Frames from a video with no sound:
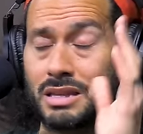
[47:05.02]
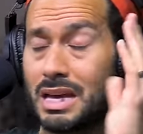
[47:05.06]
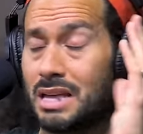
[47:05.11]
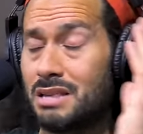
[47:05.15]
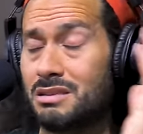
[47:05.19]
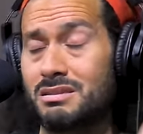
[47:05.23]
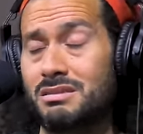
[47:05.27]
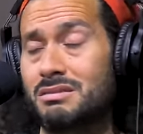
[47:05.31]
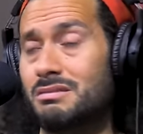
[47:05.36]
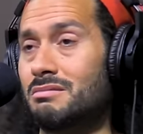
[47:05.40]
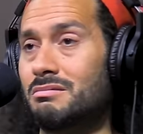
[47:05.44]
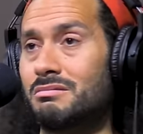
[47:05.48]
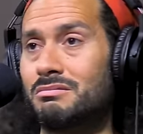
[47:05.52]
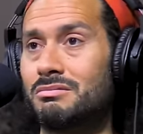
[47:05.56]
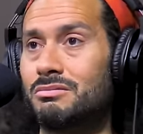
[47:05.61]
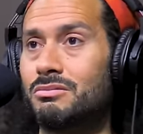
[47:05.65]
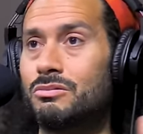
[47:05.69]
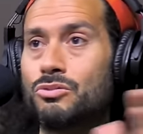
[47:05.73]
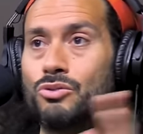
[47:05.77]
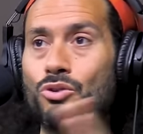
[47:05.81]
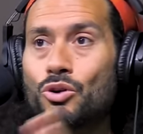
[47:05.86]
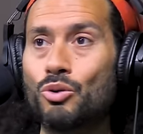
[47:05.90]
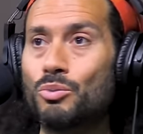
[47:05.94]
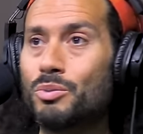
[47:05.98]
That's
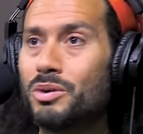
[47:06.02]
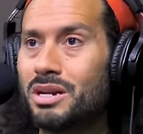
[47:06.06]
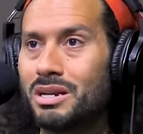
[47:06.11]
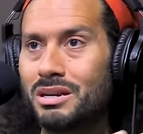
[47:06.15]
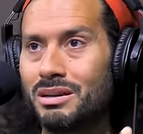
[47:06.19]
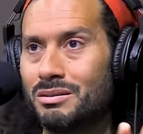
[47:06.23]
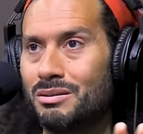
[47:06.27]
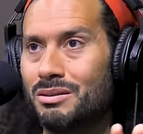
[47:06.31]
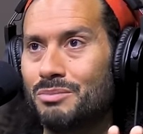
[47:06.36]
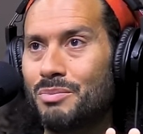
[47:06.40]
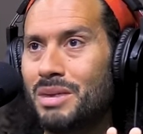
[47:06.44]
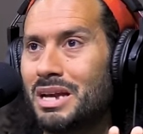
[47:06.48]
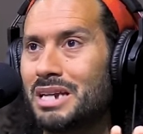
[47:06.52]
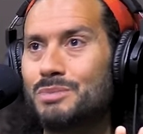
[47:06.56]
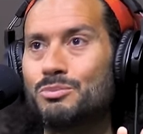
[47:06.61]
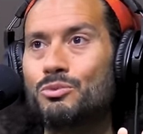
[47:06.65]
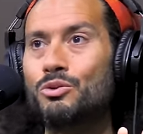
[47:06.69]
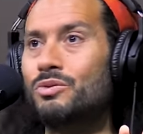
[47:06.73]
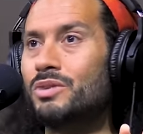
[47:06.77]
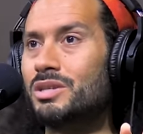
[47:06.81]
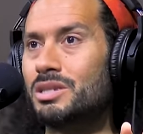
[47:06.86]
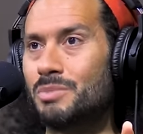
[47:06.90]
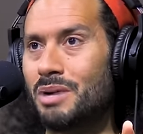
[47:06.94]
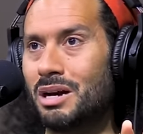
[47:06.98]
Nobody makes
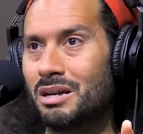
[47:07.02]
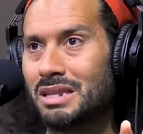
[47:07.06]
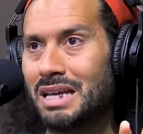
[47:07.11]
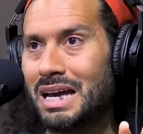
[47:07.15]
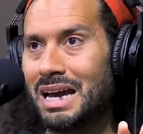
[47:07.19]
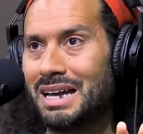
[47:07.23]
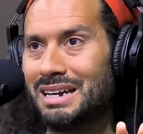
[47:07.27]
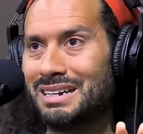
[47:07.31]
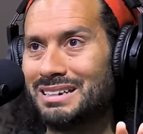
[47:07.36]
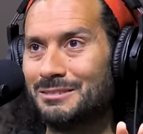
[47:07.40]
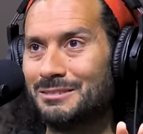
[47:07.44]
movies about that.